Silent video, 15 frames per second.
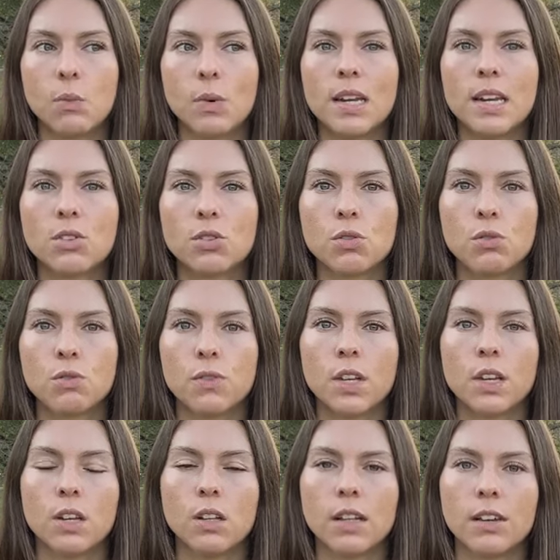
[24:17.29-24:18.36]
We need to
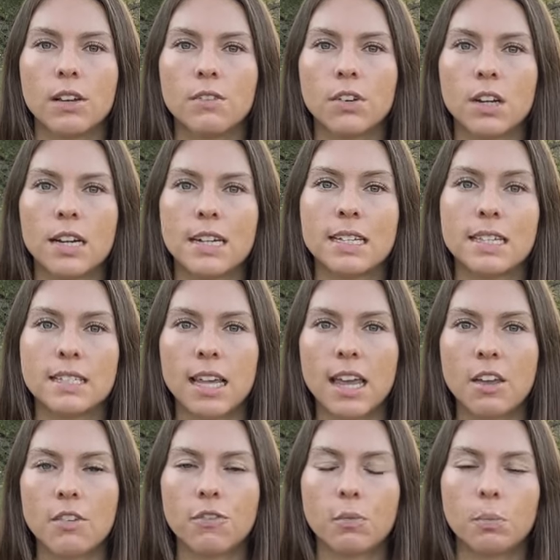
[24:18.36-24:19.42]
feel in a very
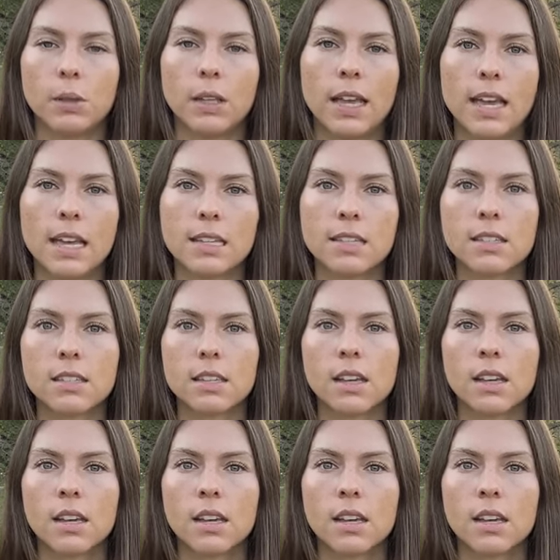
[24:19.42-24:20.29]
safe place,